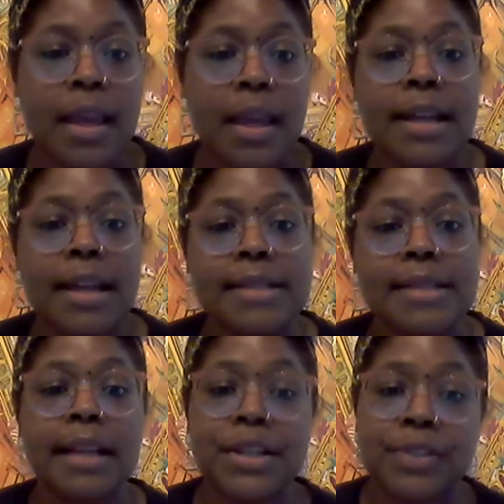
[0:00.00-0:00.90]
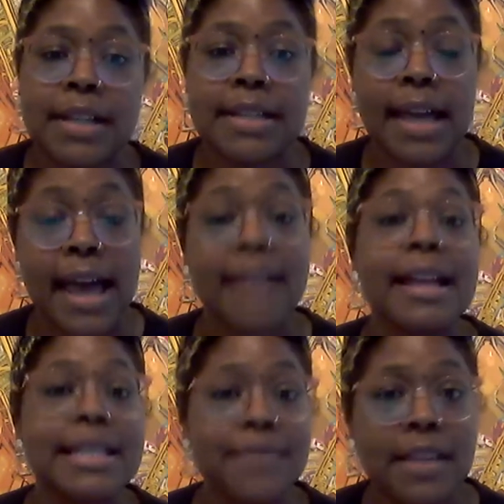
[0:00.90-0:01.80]
and has lectured as, at
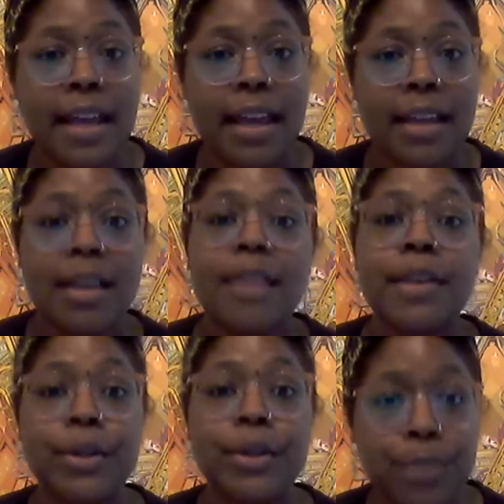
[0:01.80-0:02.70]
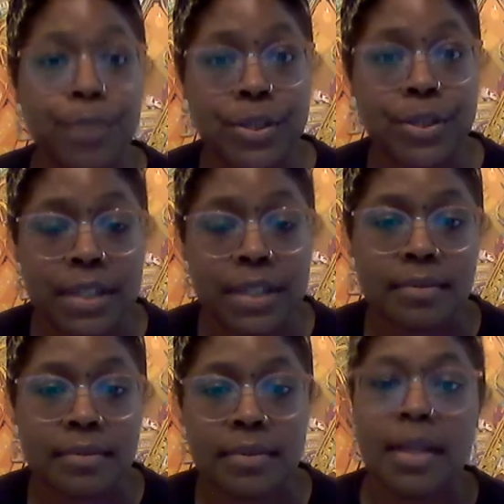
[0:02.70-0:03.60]
SVA, the Cooper
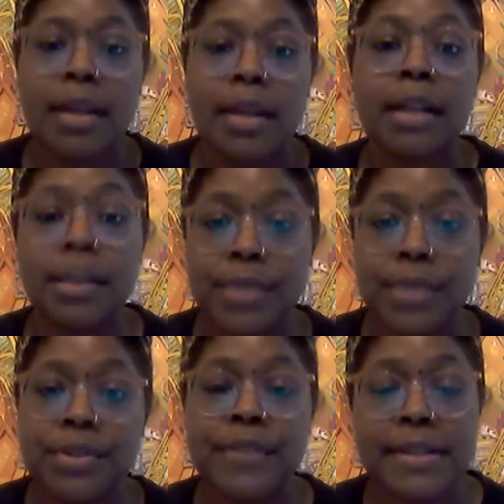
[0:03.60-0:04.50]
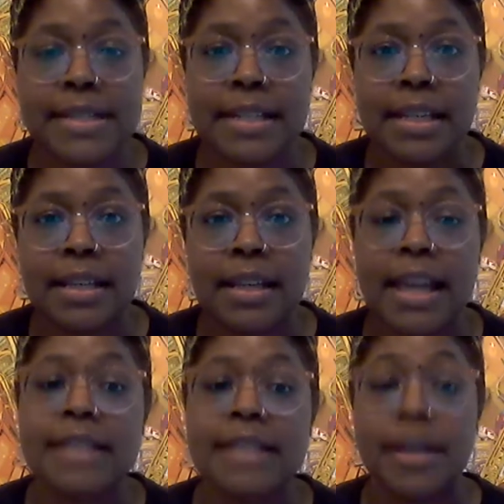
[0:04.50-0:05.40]
Union, Columbia University,
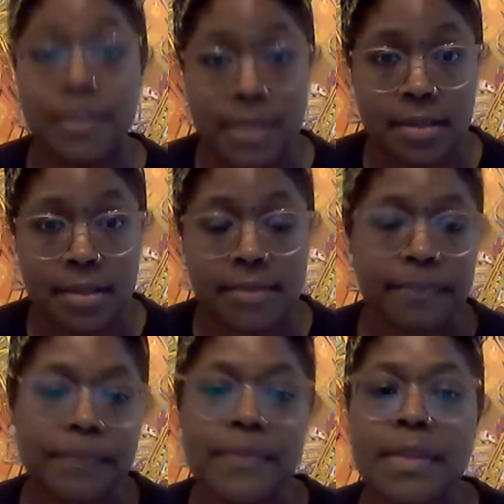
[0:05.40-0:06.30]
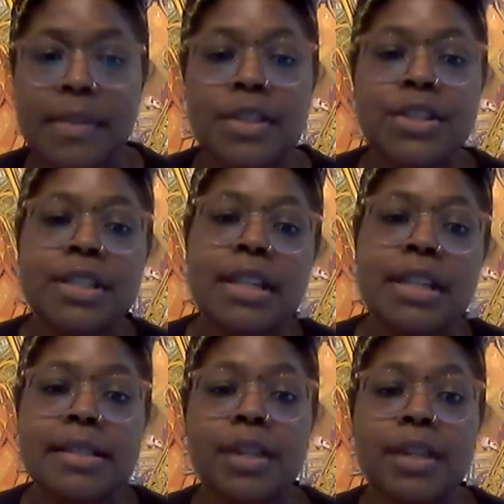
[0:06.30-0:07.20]
and Sotheby's. She
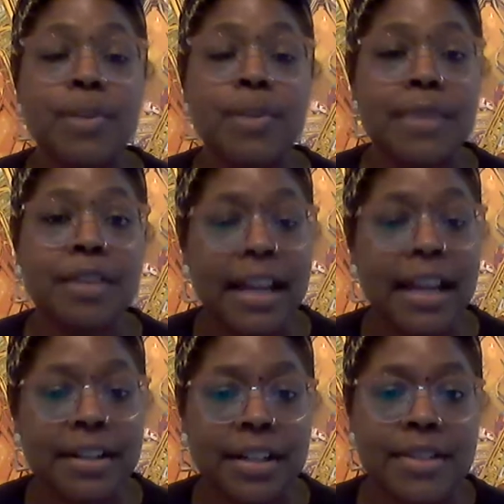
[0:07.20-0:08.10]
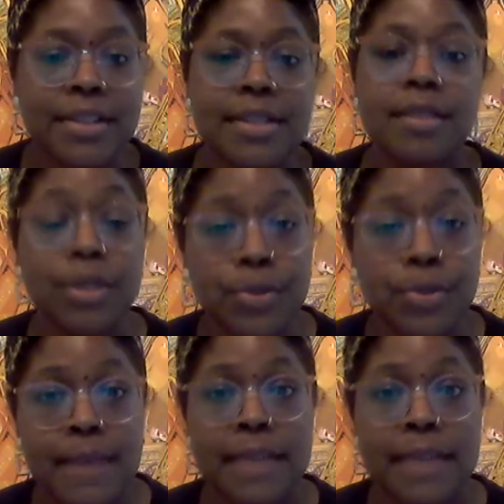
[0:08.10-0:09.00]
is a contributing writer The
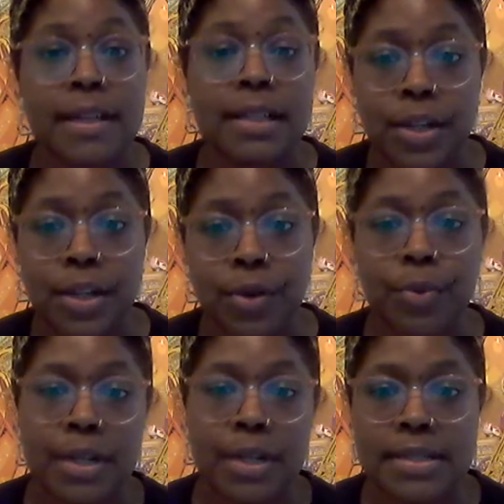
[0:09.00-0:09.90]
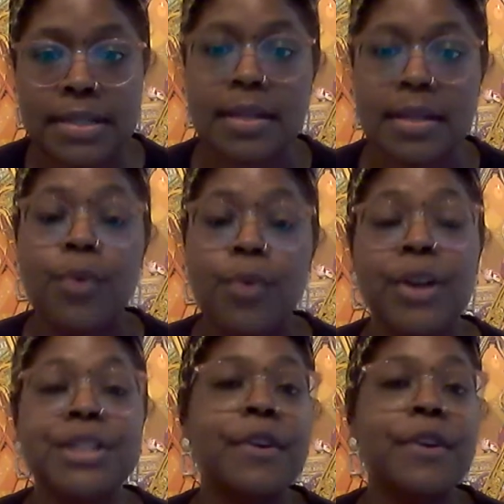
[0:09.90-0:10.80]
Muse by the Clio Awards, where
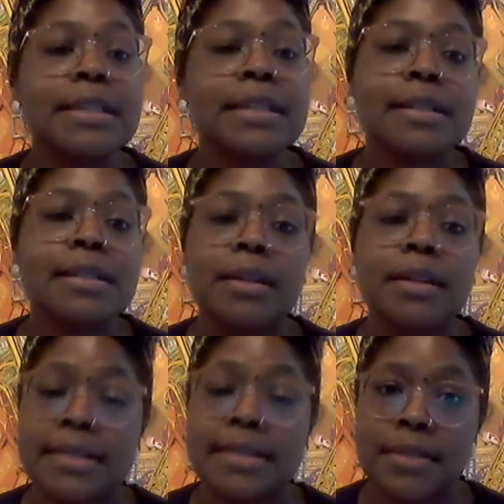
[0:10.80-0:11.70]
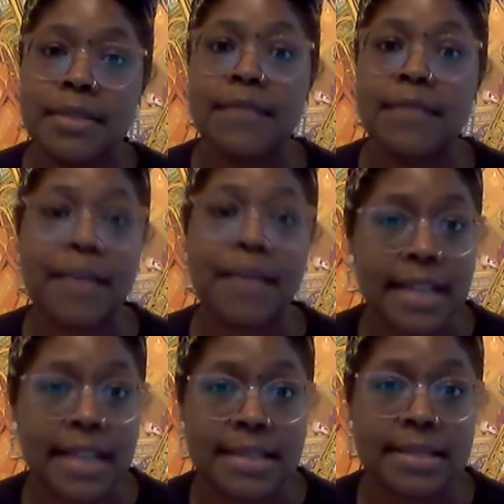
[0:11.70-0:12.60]
she focuses on history of
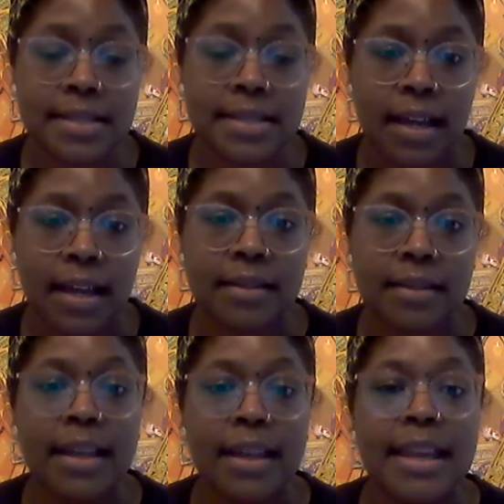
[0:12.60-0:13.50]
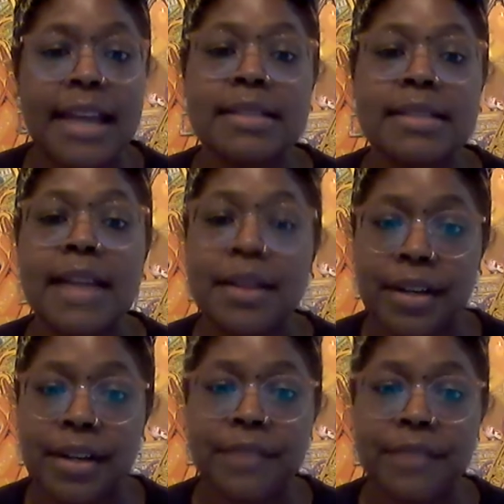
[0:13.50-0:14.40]
advertising design and is an
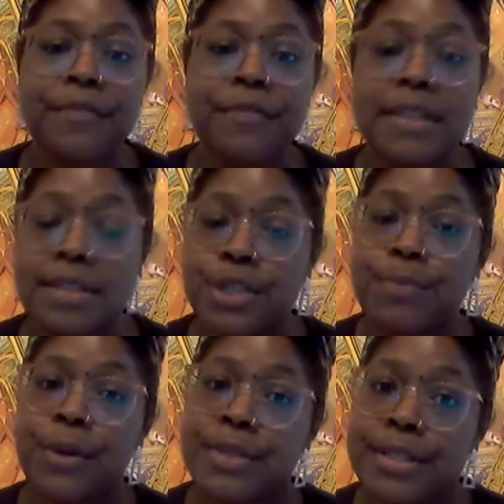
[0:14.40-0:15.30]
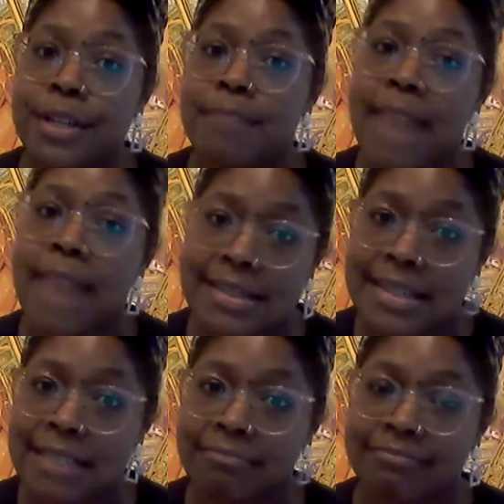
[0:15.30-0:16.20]
editor for Vintage Poster
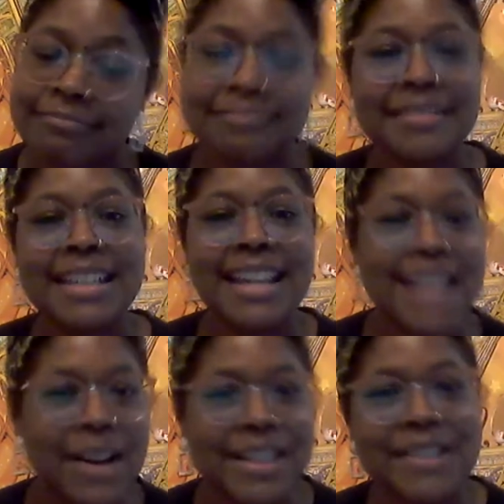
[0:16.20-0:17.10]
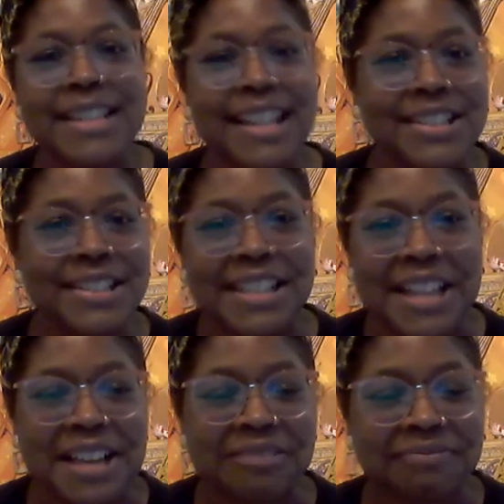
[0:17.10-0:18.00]
magazine. And now here's Angelina.